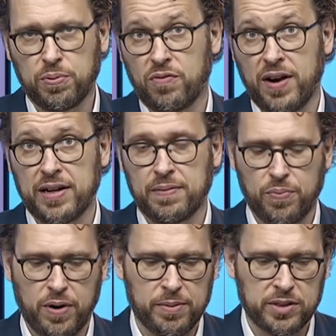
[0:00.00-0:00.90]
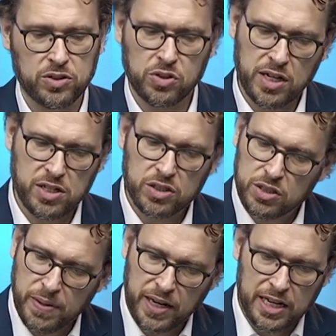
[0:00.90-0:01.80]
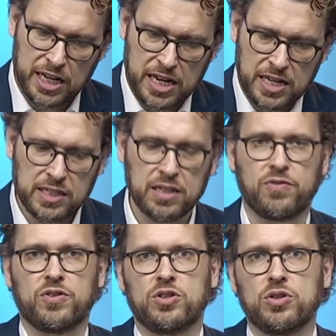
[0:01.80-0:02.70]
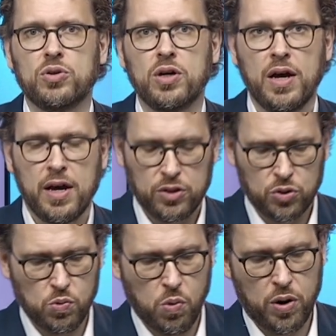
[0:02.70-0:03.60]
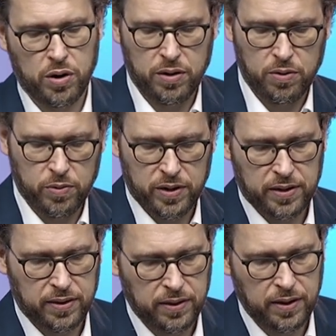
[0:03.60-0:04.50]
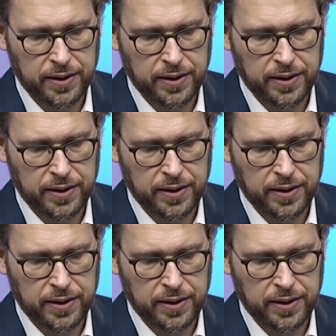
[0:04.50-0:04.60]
provided parameters. So that just make it easier for you to work with